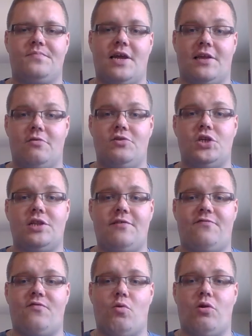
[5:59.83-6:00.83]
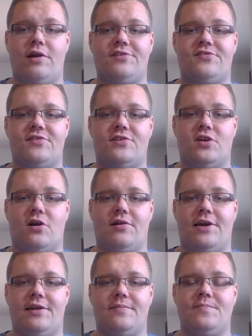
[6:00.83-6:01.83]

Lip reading: and usually 4 is the target.